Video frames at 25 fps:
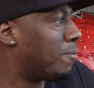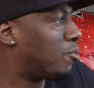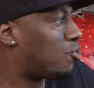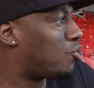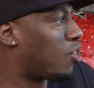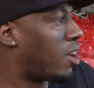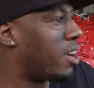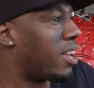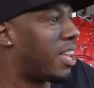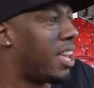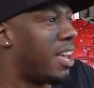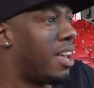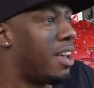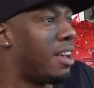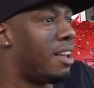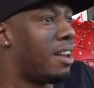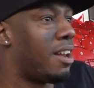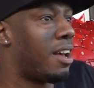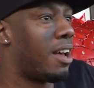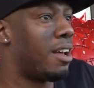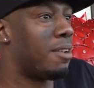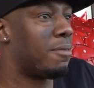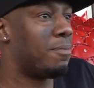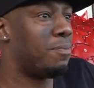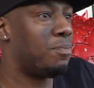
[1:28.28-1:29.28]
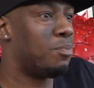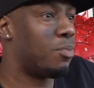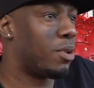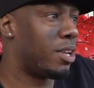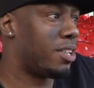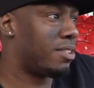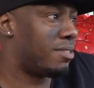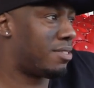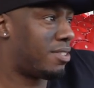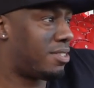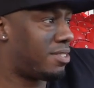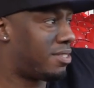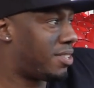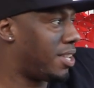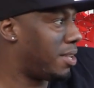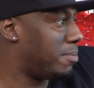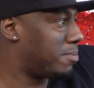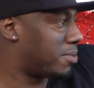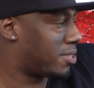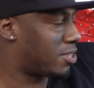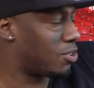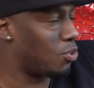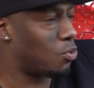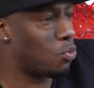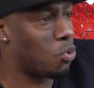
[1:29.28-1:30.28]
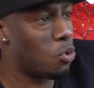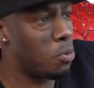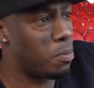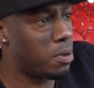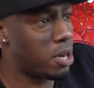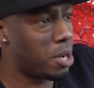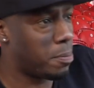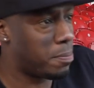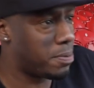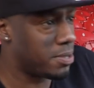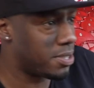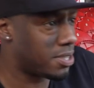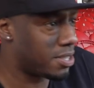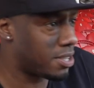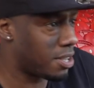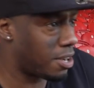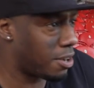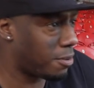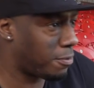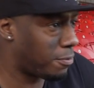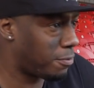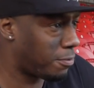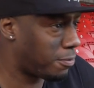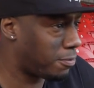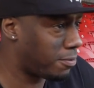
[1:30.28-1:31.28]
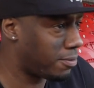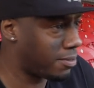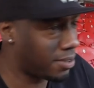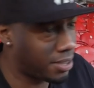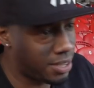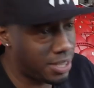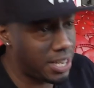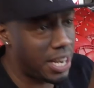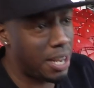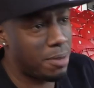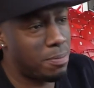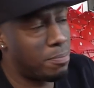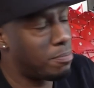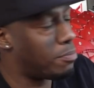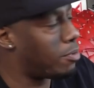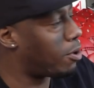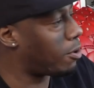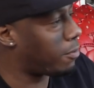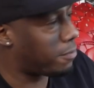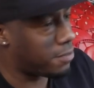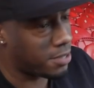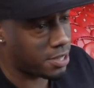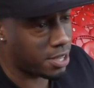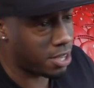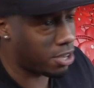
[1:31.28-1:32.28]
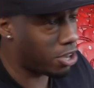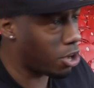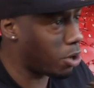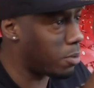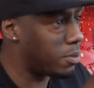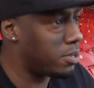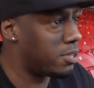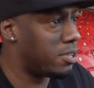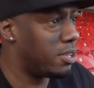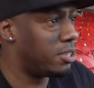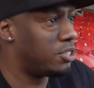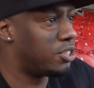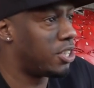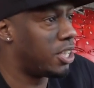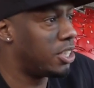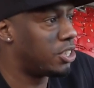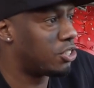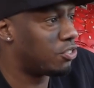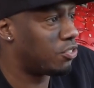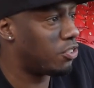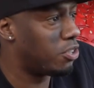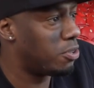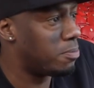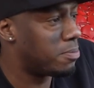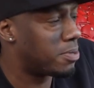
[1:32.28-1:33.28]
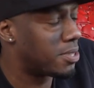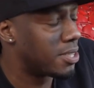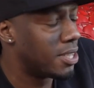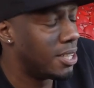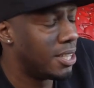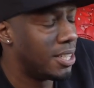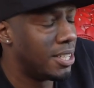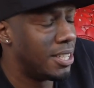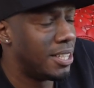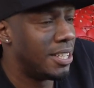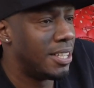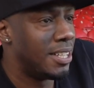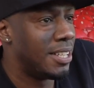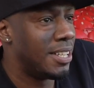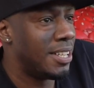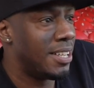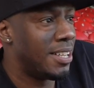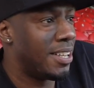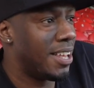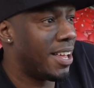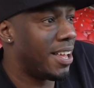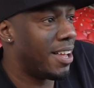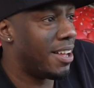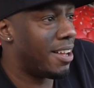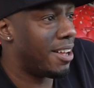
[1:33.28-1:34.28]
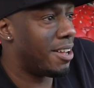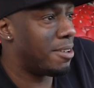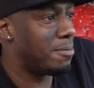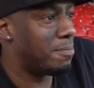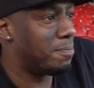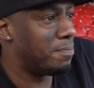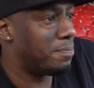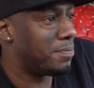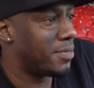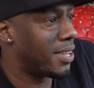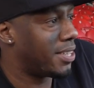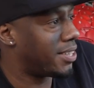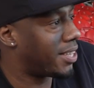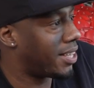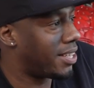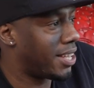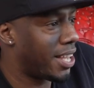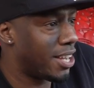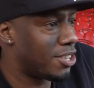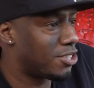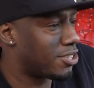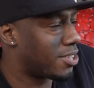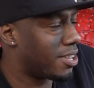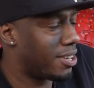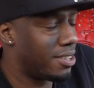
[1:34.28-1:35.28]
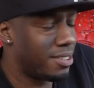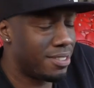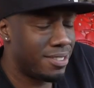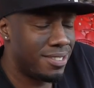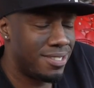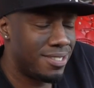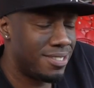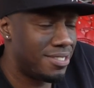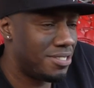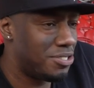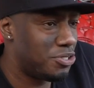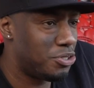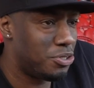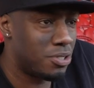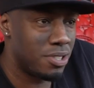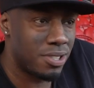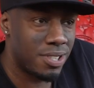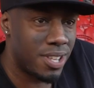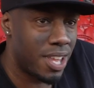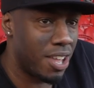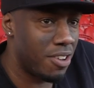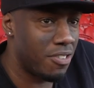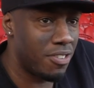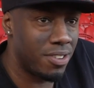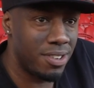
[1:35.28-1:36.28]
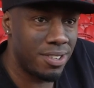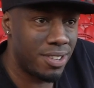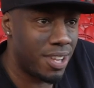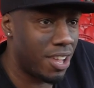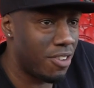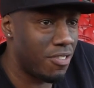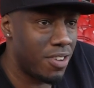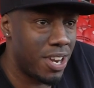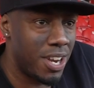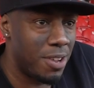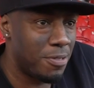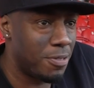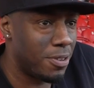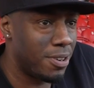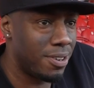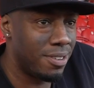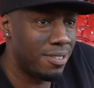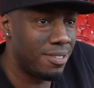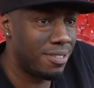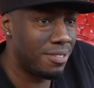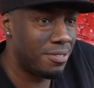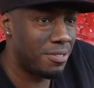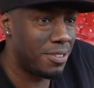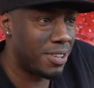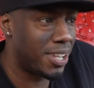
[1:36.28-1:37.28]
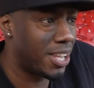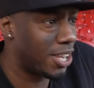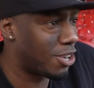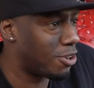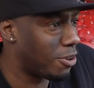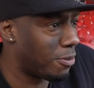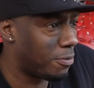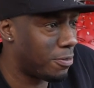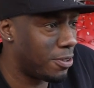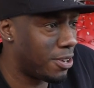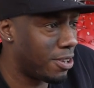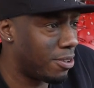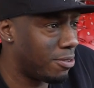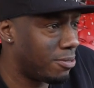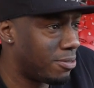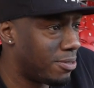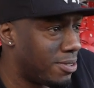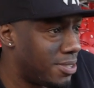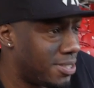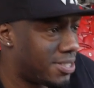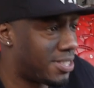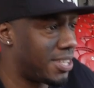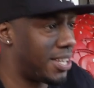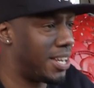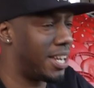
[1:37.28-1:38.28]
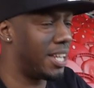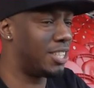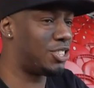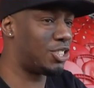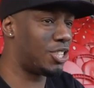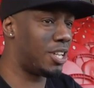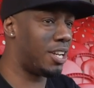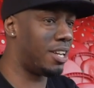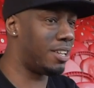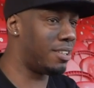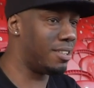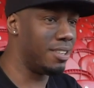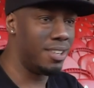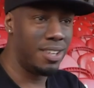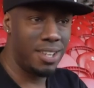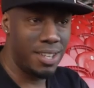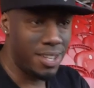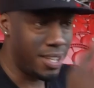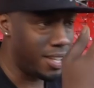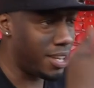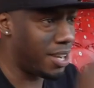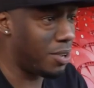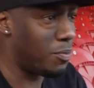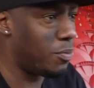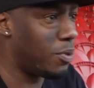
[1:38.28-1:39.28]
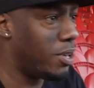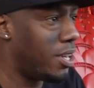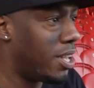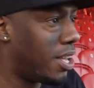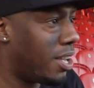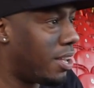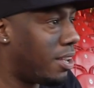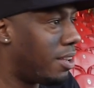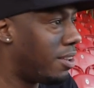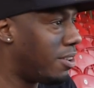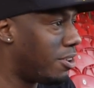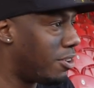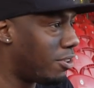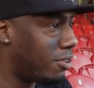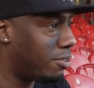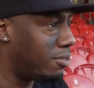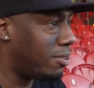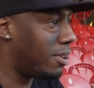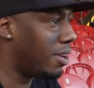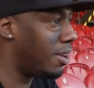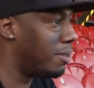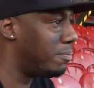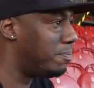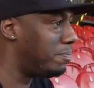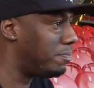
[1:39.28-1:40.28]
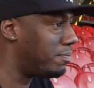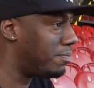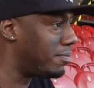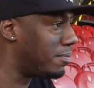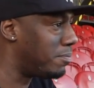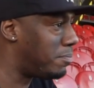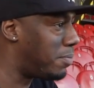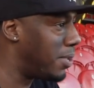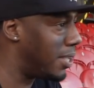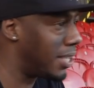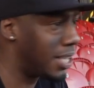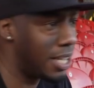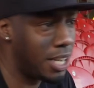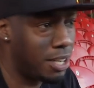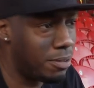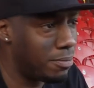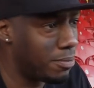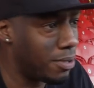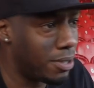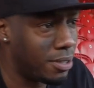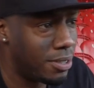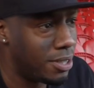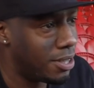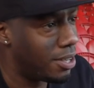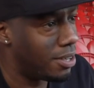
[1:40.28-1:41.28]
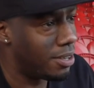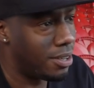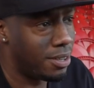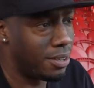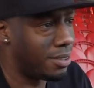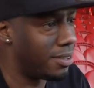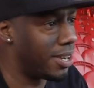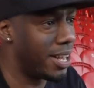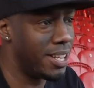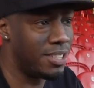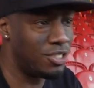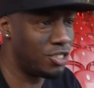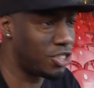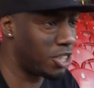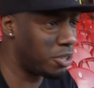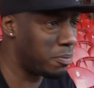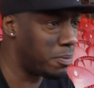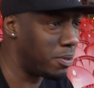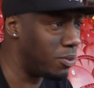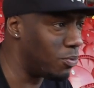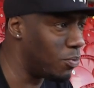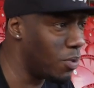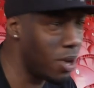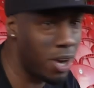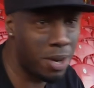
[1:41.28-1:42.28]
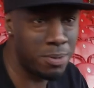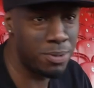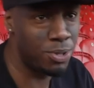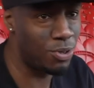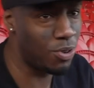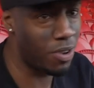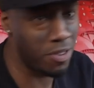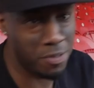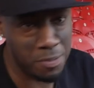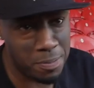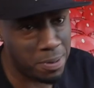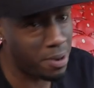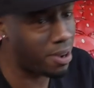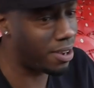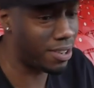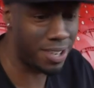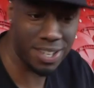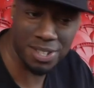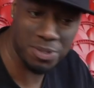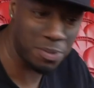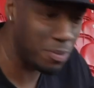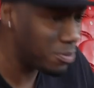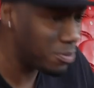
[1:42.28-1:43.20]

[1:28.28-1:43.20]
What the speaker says: Try and get here like while the team's still warming up and stuff, clap them off as they go into the changing rooms, and then yeah, just kind of just get ready for kickoff, you know, sitting there chilling. And then when you hear, you know, Peter Gillam, ladies and gentlemen, welcome to Griffin Park, that's